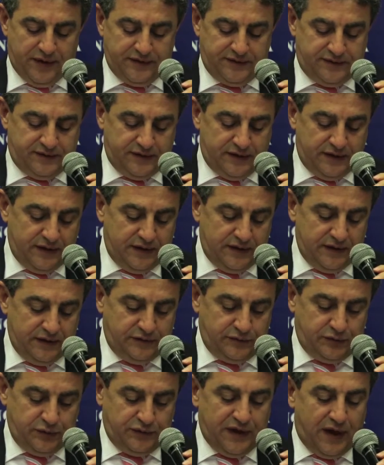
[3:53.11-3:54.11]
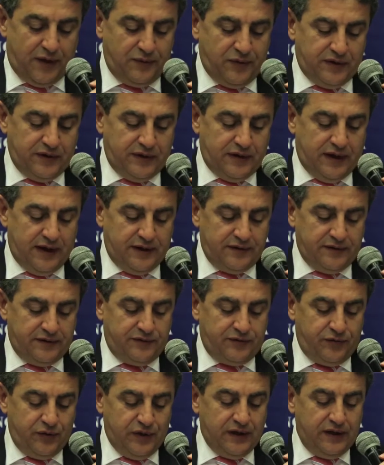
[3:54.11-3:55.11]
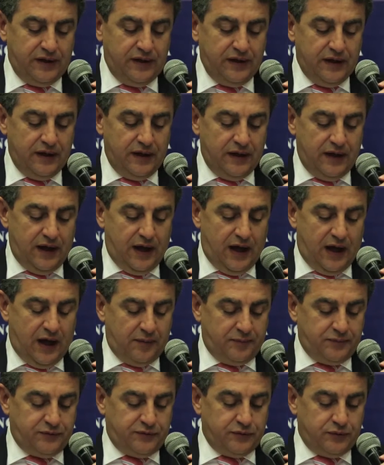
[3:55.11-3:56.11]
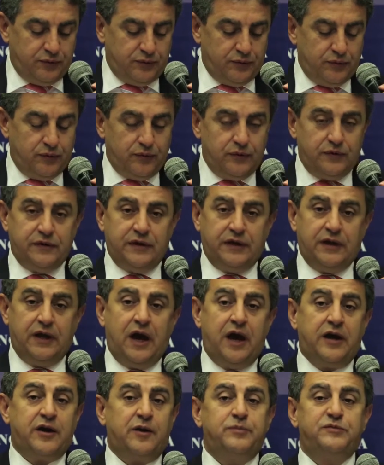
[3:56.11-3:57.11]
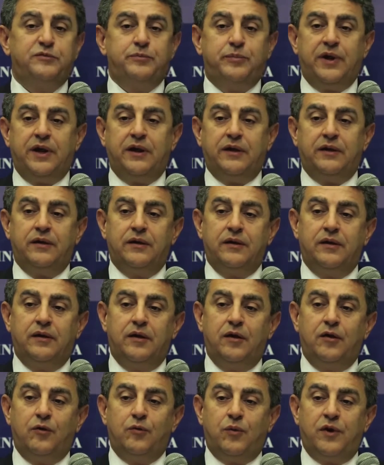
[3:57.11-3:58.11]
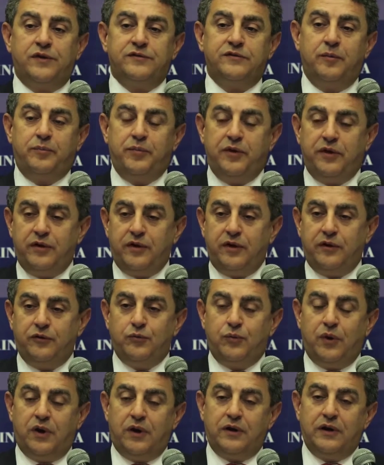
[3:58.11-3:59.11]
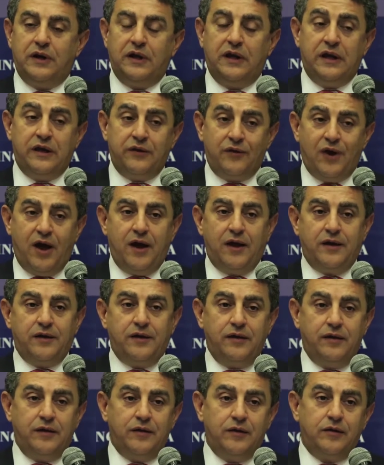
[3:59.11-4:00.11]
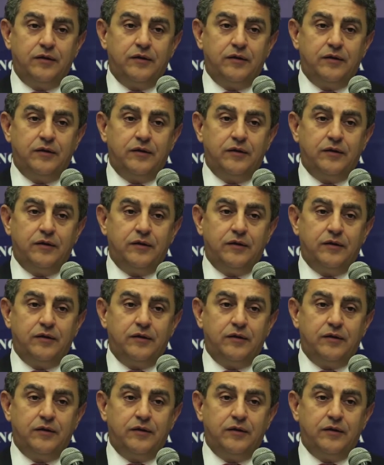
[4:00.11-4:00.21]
But 2003 up to the Arab Spring was the period where Iran